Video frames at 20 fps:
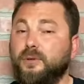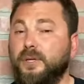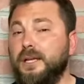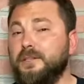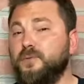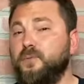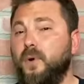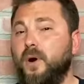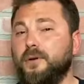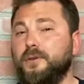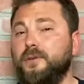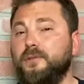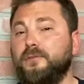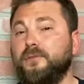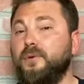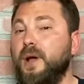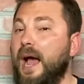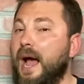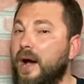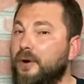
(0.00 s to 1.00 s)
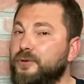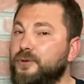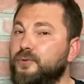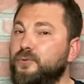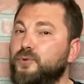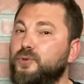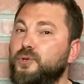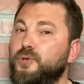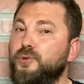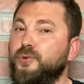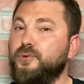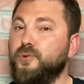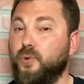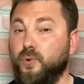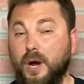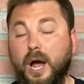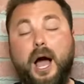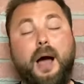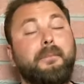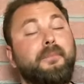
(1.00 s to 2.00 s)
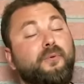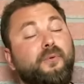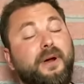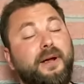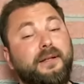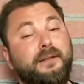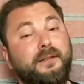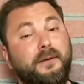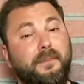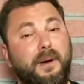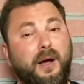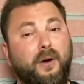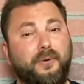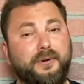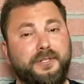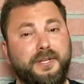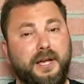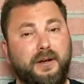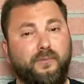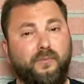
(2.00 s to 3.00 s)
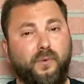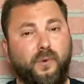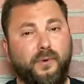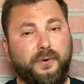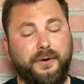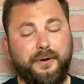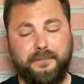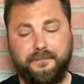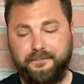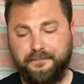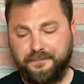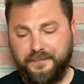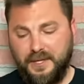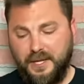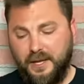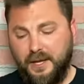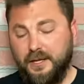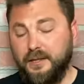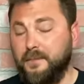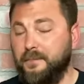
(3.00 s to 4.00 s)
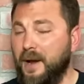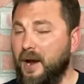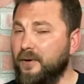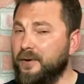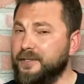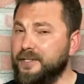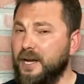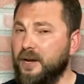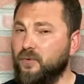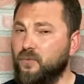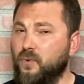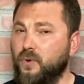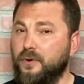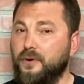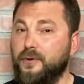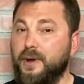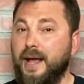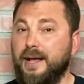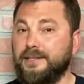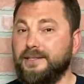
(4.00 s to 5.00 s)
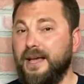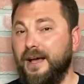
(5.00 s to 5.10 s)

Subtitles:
let's walk you through how you use or operate the Powertac Warrior. The Powertac Warrior has